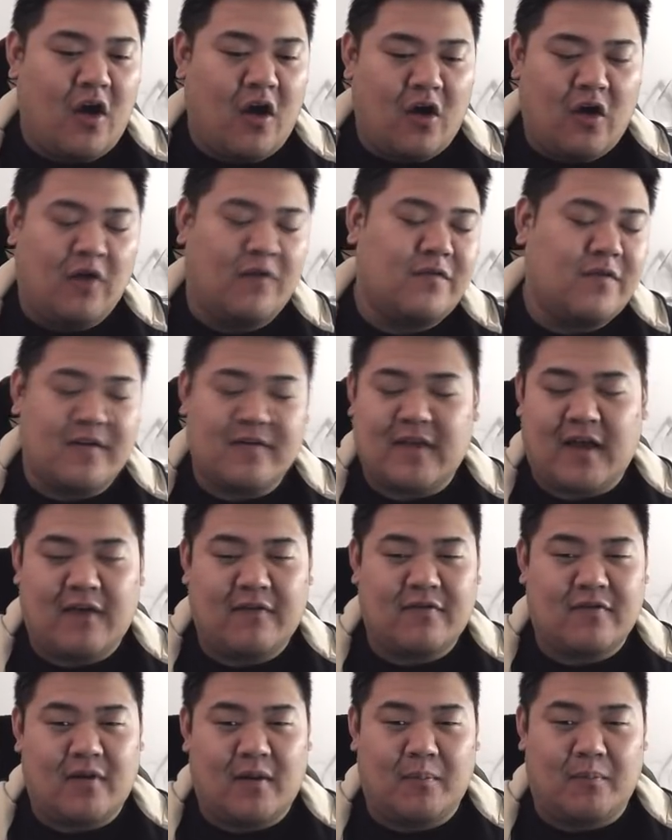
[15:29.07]
Earth does have
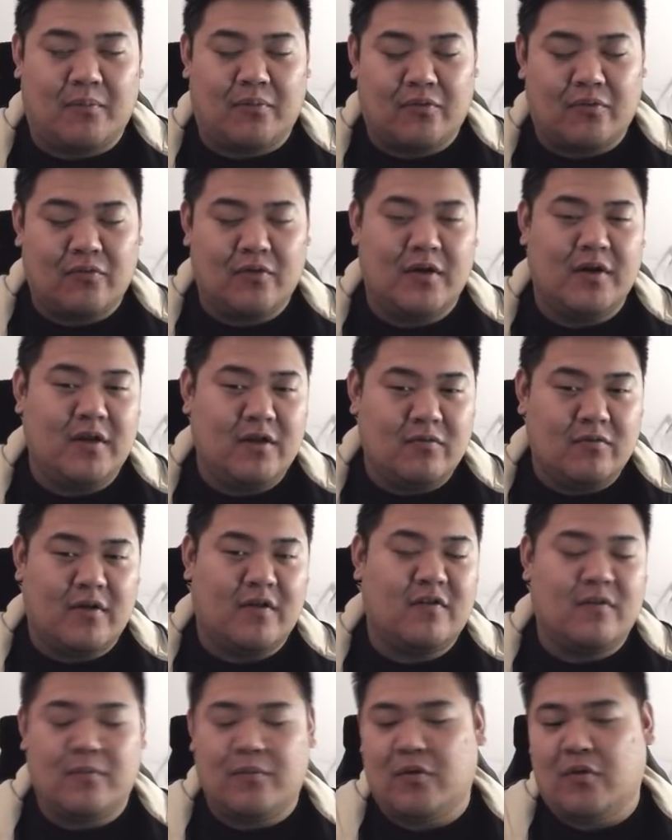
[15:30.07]
some pretty
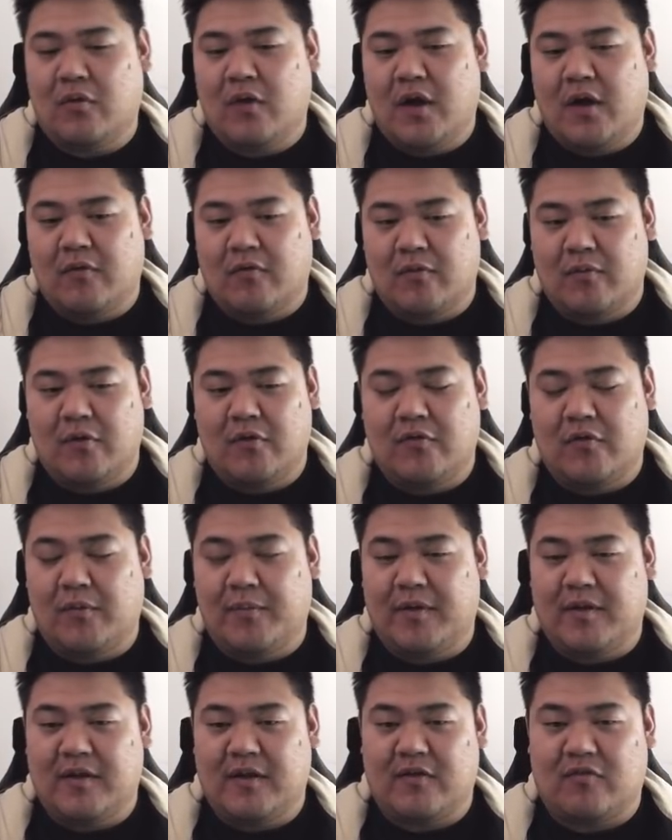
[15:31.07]
reasonable removal
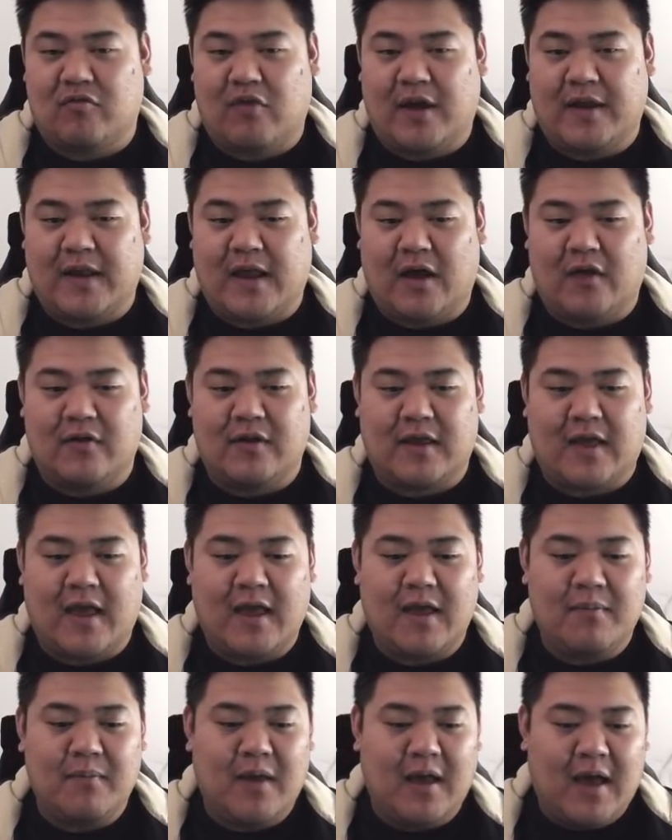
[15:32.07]
abilities right now in the
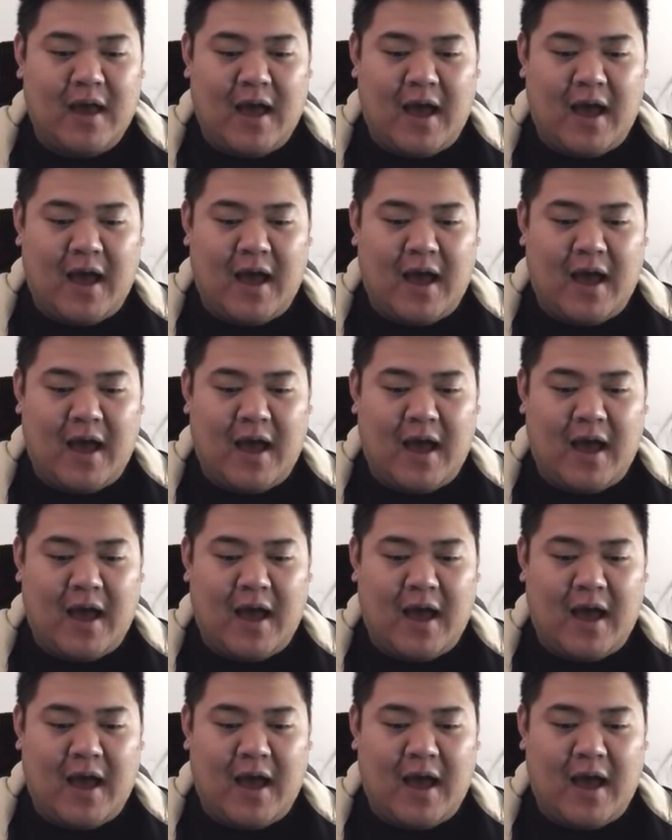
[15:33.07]
game.